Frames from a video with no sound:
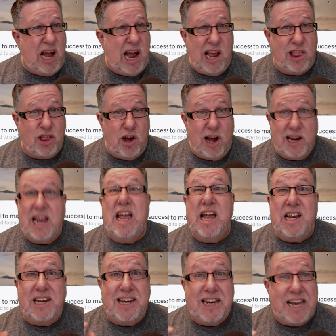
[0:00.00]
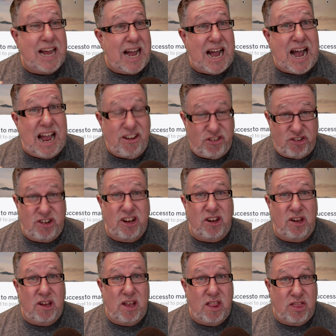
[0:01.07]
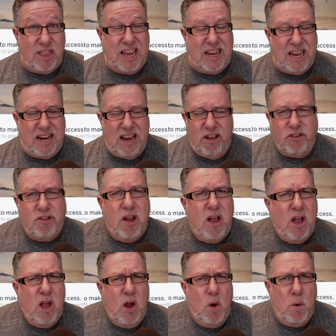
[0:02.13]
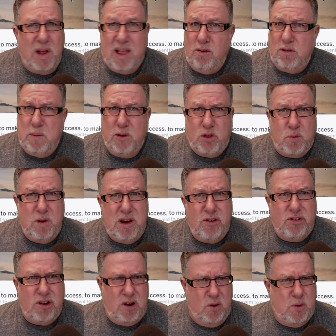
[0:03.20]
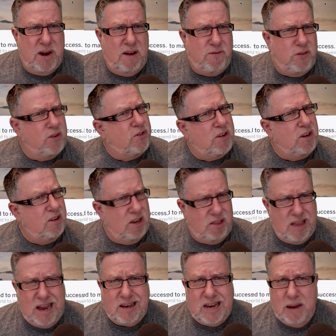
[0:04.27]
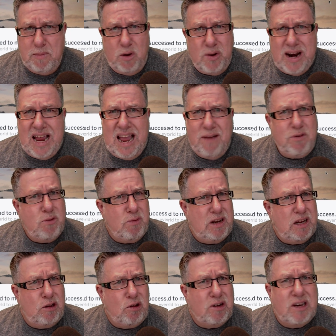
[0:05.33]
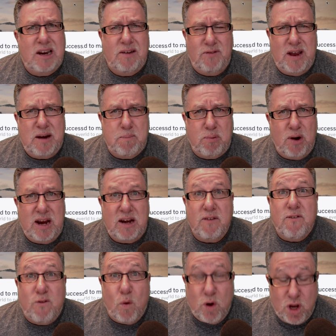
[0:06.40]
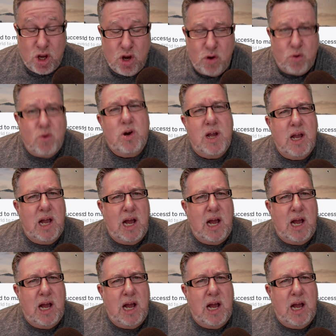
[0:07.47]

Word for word: I thought, and I still think it is. Well, that was about 3 years ago when I first did that demo, and I haven't really looked at Eventbrite for you